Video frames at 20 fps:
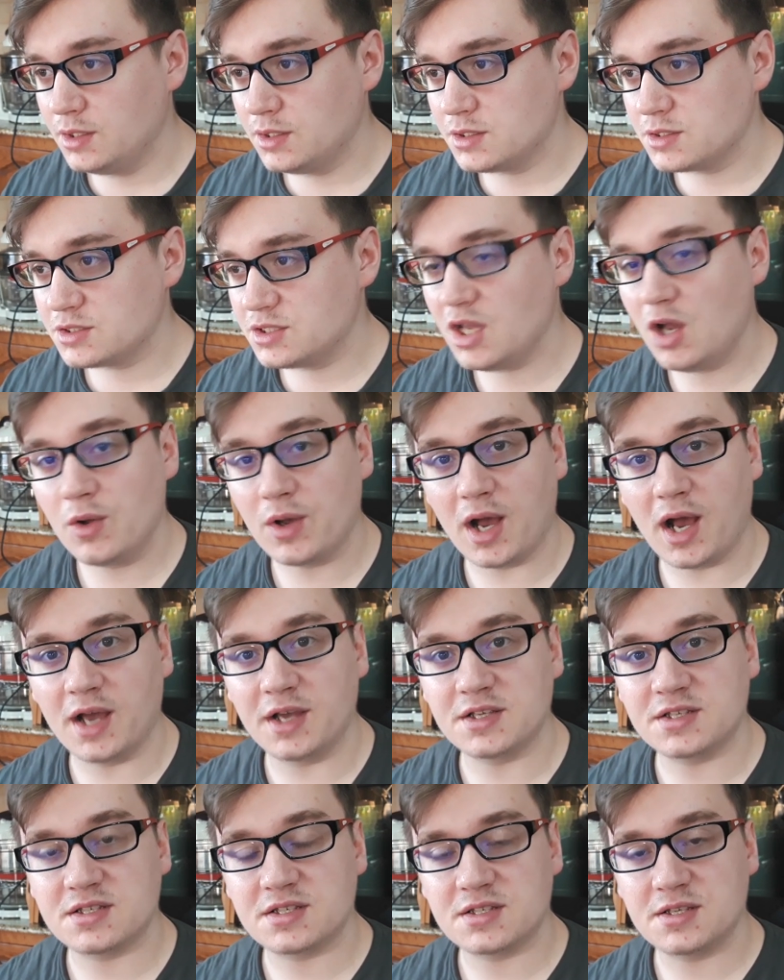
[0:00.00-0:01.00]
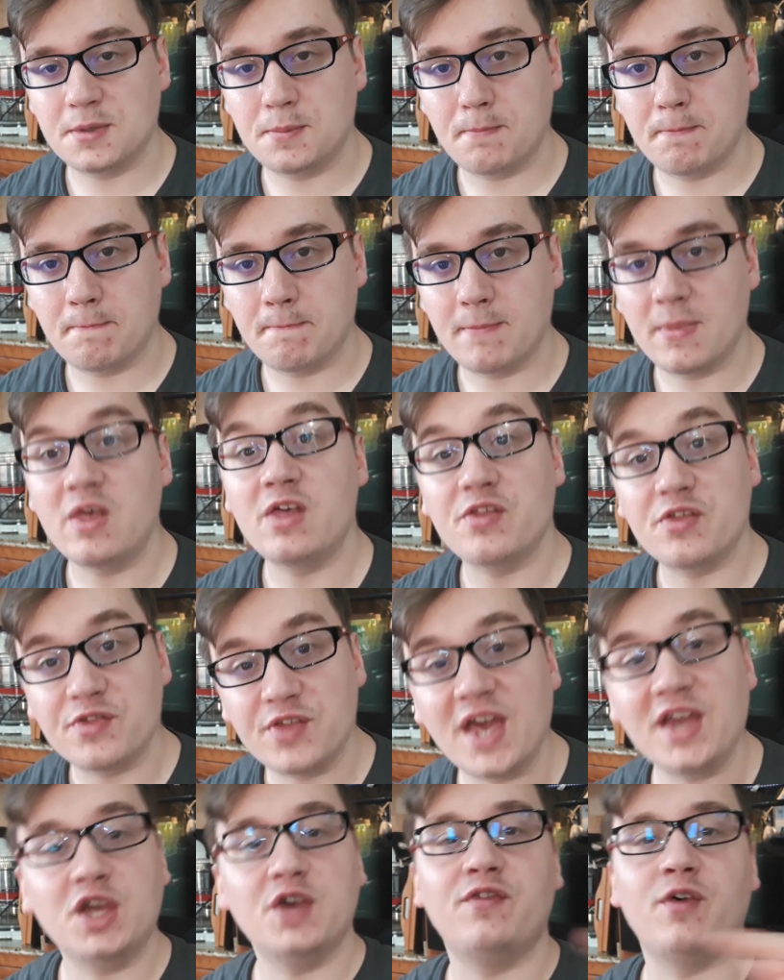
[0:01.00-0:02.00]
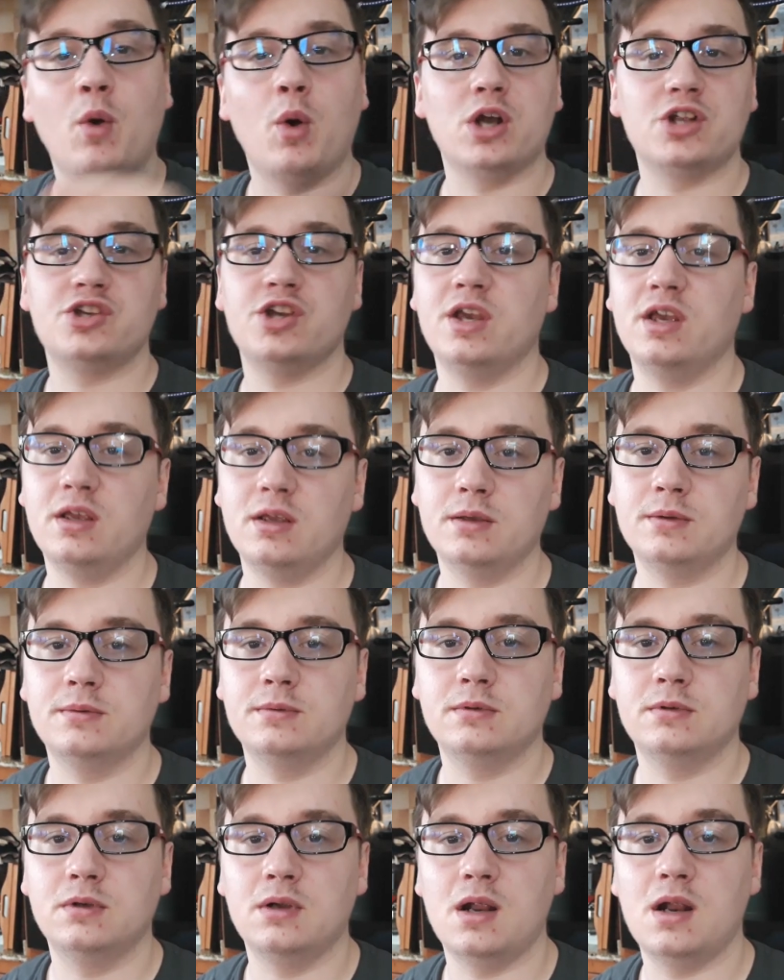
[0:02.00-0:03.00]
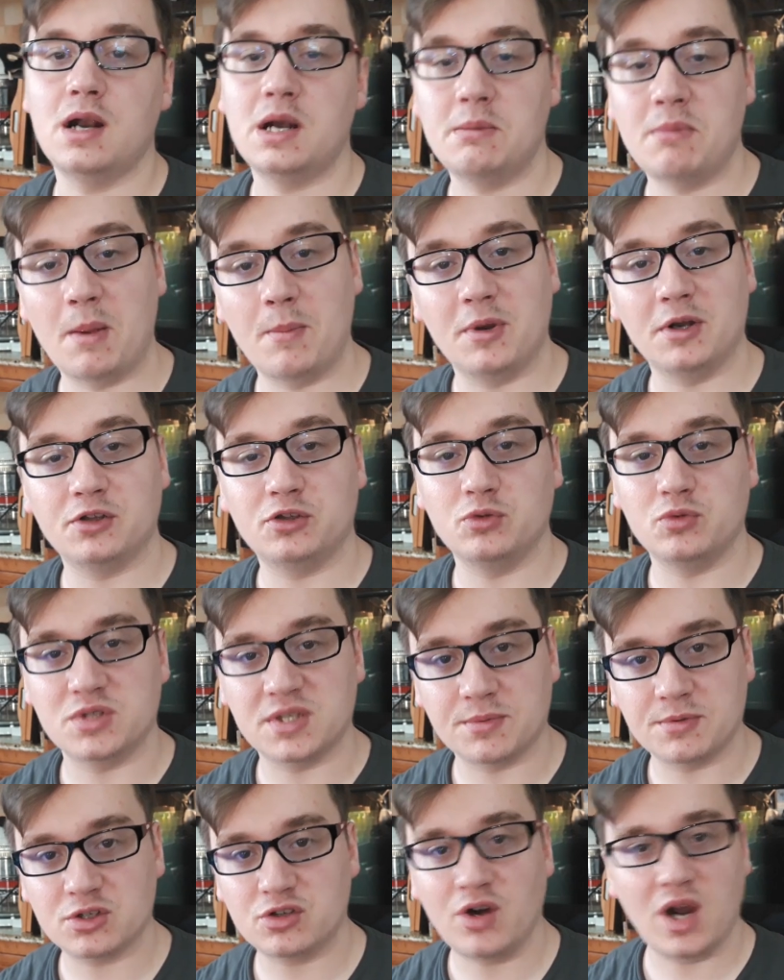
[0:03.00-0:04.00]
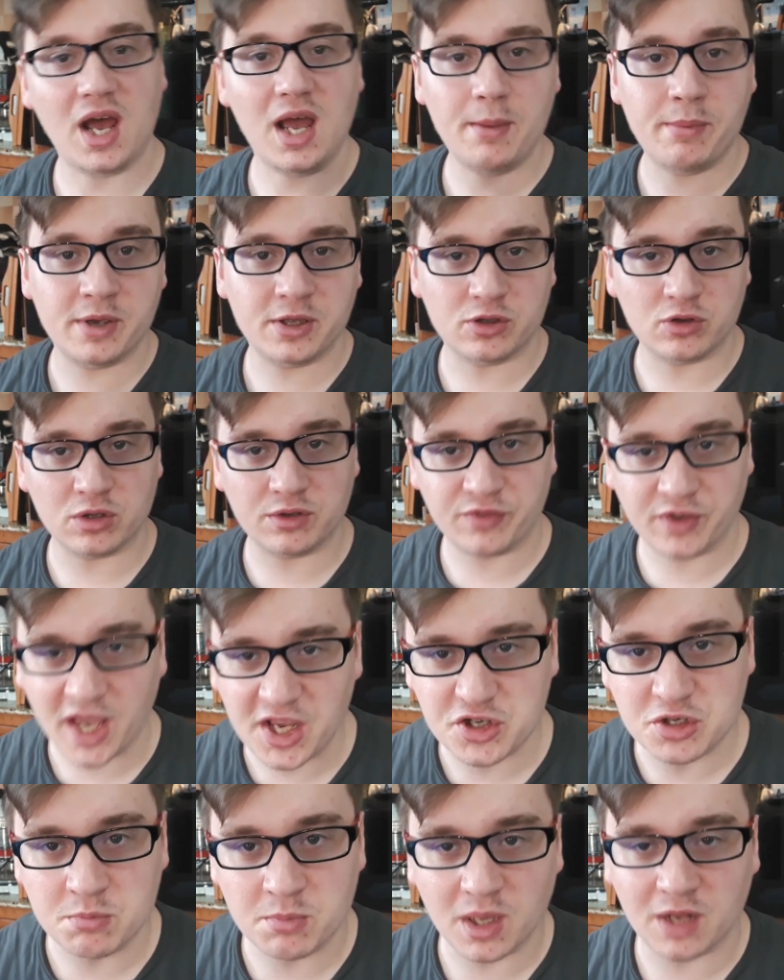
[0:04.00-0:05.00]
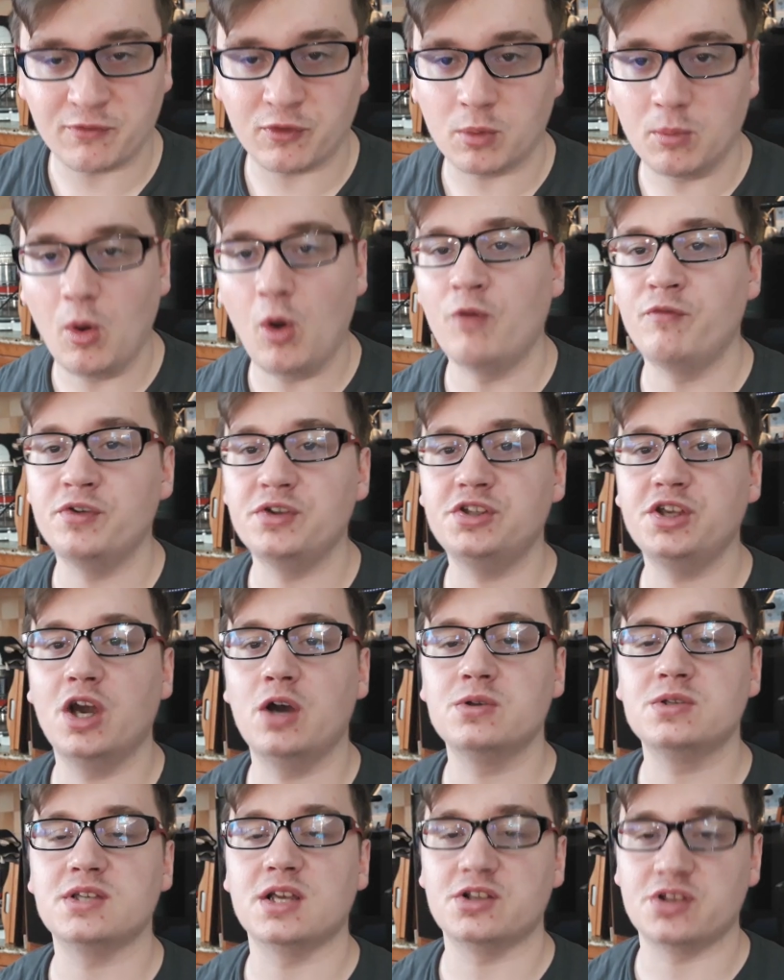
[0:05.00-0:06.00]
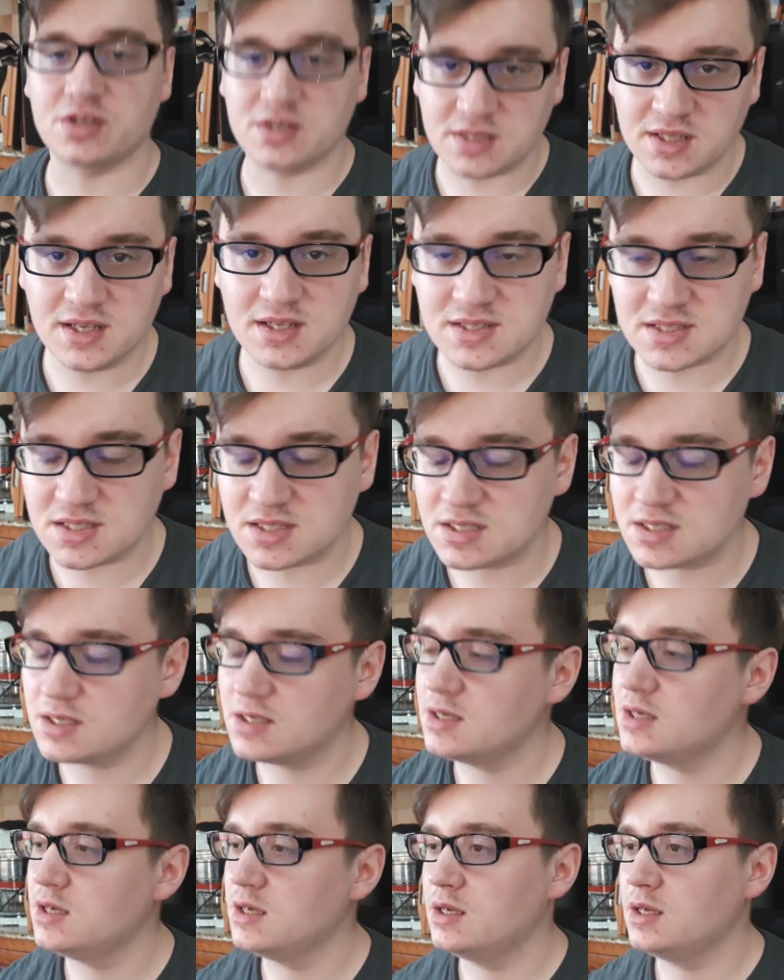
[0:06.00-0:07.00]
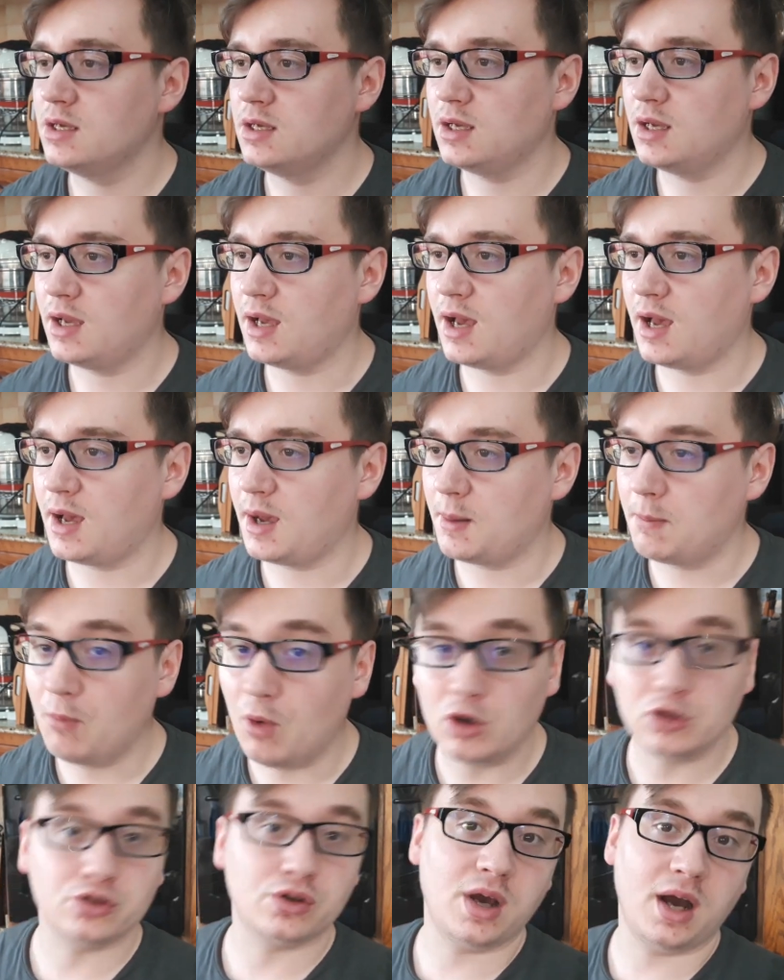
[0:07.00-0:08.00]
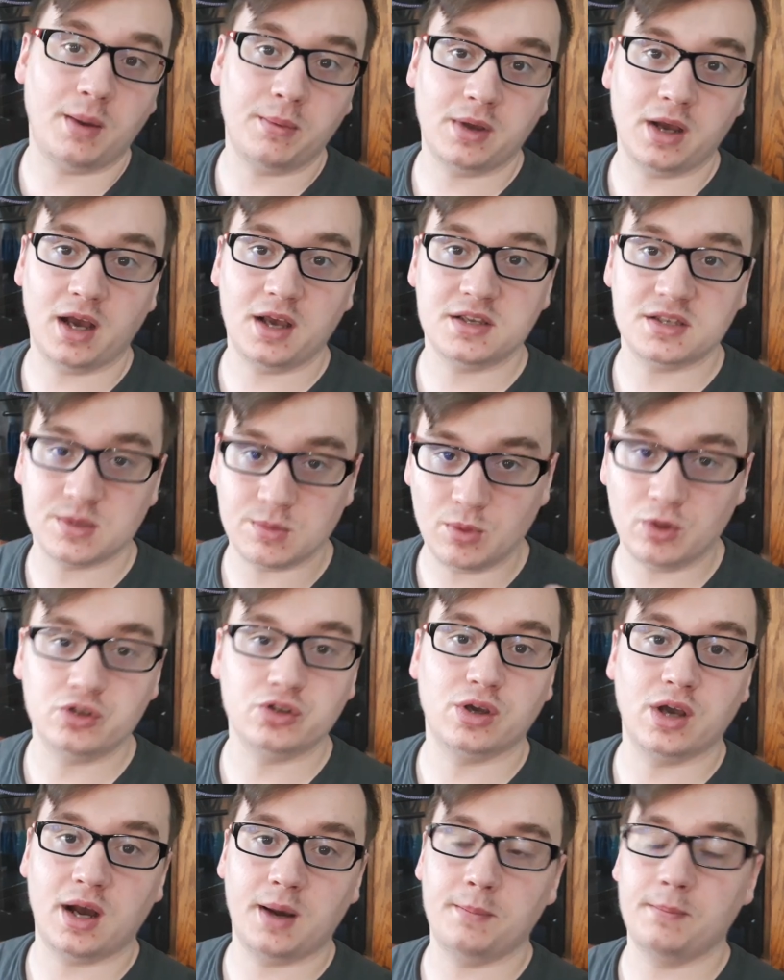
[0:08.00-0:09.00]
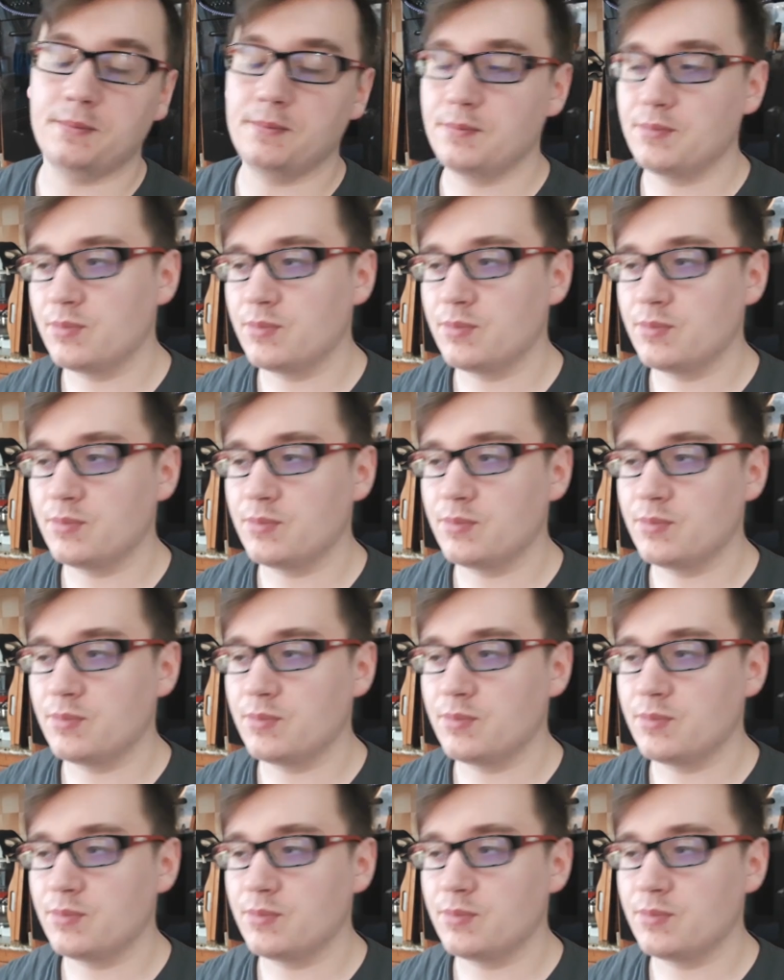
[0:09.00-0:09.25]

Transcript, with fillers: so guys, thank you for watching. Remember to subscribe, hit the notification bell for more videos such as this. Uh, more to come guys, more to come.